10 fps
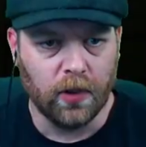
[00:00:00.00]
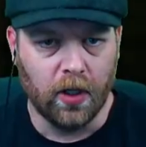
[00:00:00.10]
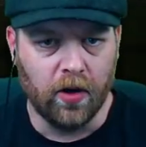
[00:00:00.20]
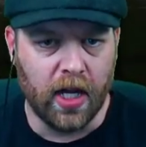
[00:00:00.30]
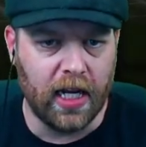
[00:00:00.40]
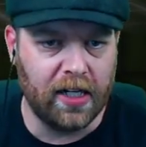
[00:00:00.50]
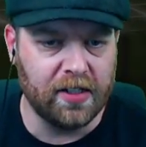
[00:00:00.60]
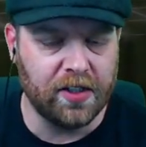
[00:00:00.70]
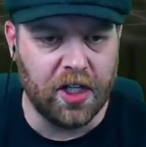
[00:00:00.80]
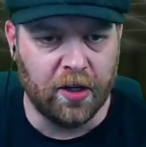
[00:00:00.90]
All right,
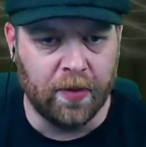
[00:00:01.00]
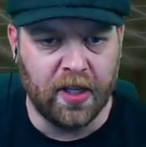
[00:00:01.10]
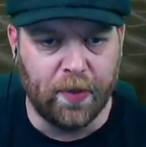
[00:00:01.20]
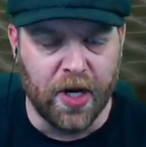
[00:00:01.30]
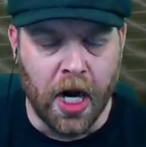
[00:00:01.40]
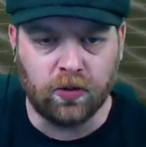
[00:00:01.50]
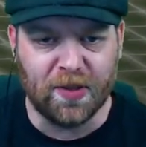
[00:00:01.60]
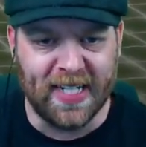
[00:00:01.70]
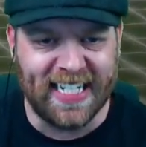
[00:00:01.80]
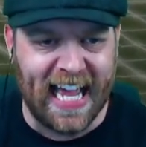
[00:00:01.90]
ladies and gentlemen, the
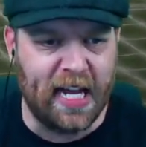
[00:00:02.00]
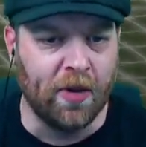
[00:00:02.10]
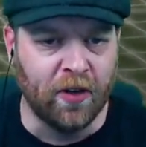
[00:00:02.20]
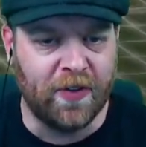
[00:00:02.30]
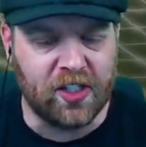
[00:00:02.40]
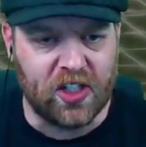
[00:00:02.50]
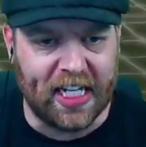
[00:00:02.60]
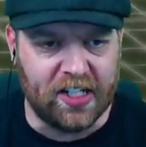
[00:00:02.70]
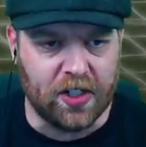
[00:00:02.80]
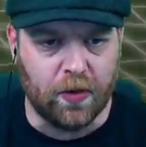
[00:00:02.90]
penultimate game of the
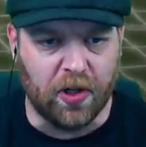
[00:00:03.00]
season.